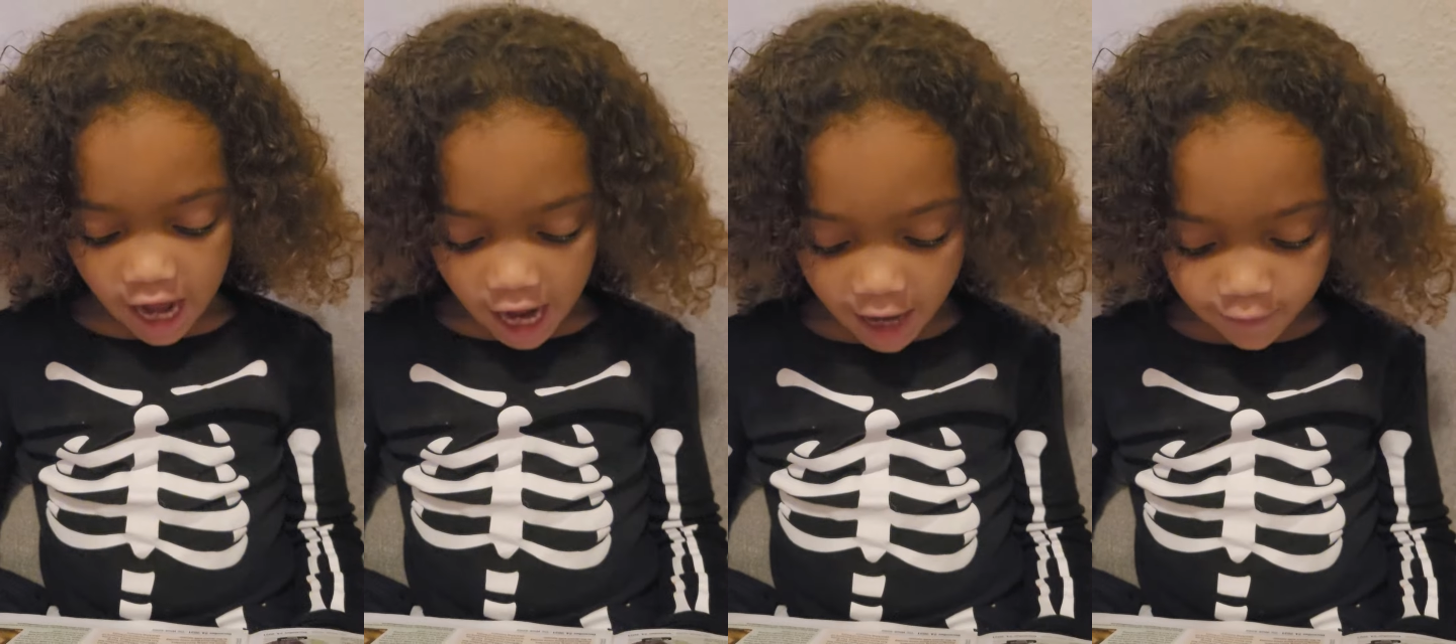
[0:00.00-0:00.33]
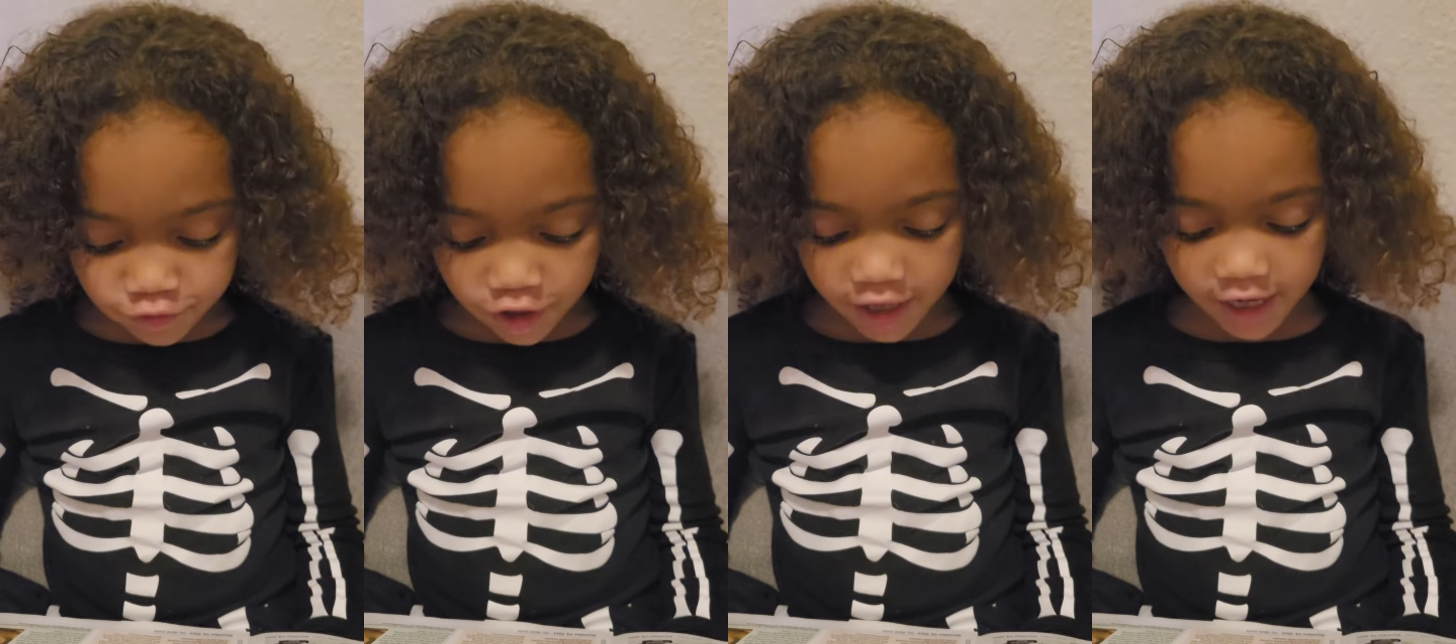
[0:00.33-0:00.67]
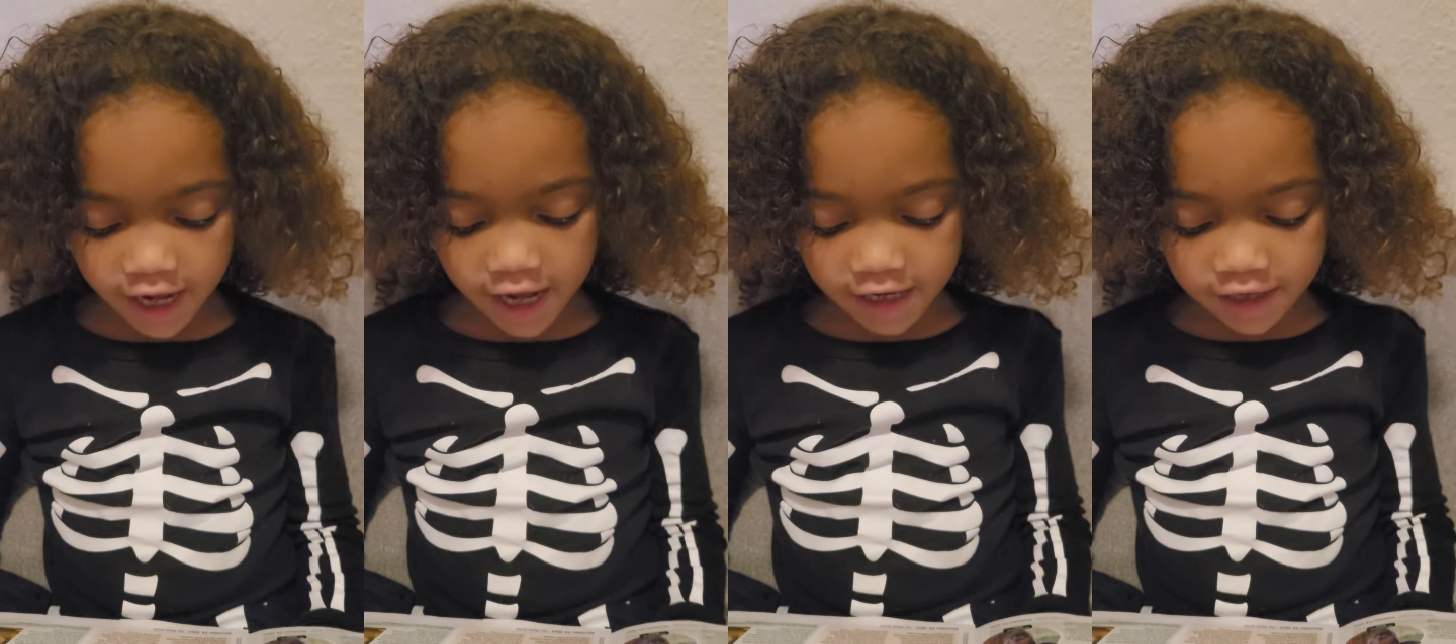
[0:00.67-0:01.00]
After
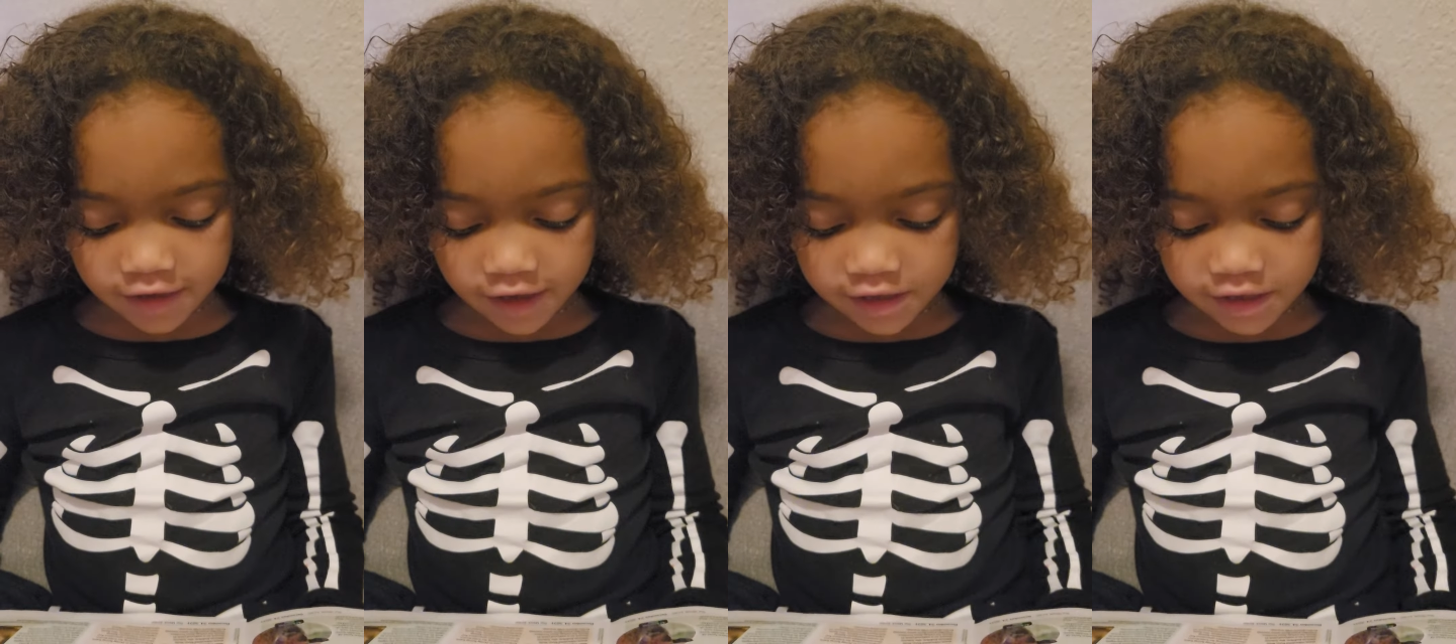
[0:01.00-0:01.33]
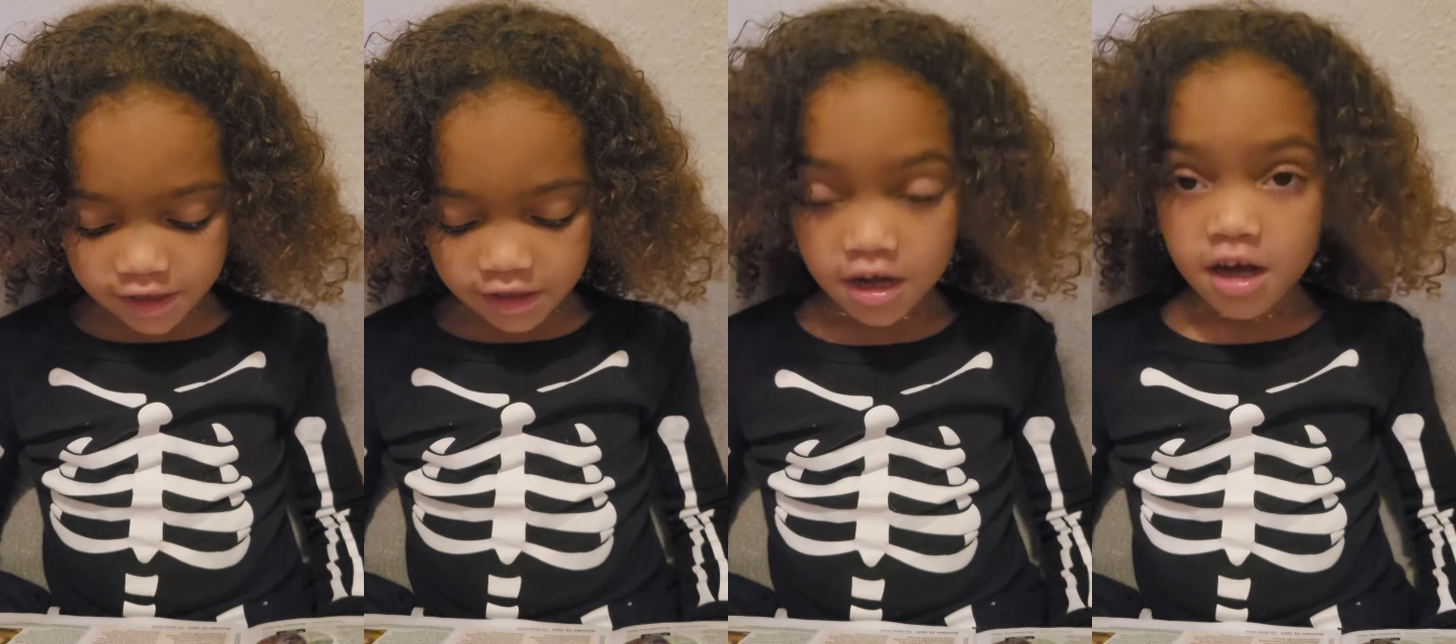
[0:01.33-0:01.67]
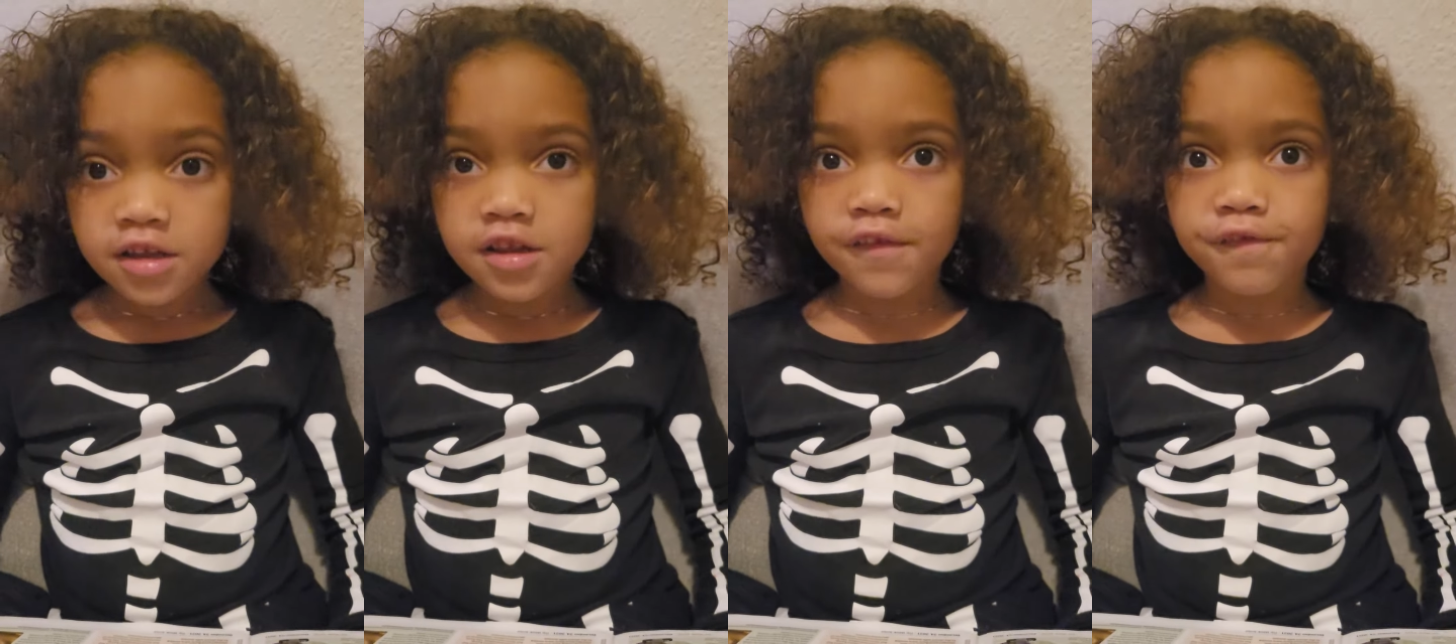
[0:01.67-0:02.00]
analyzing
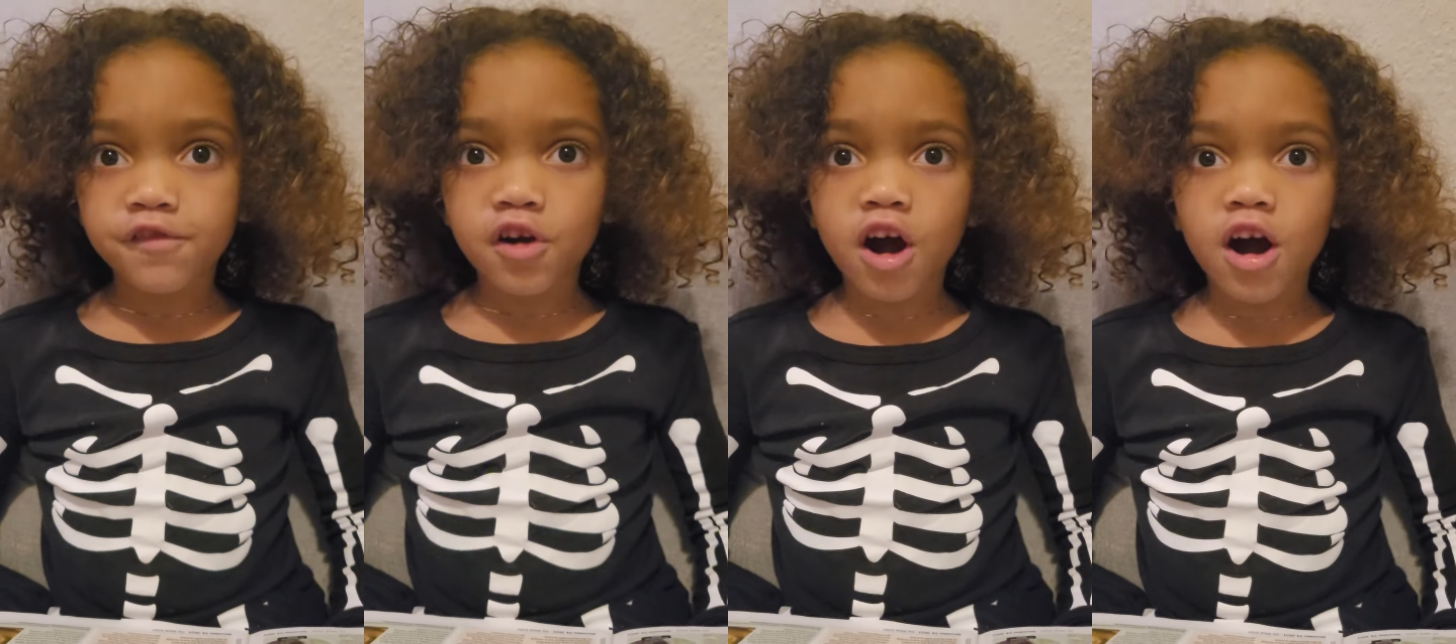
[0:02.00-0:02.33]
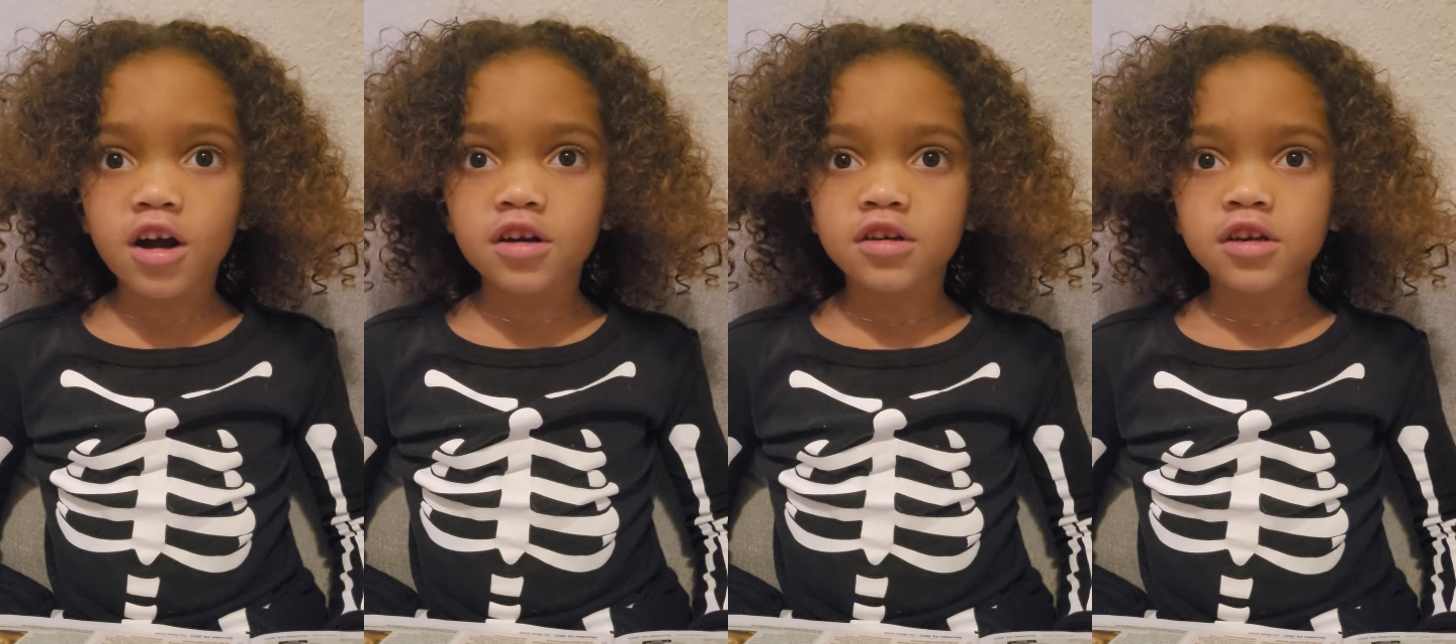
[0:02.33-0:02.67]
the frog,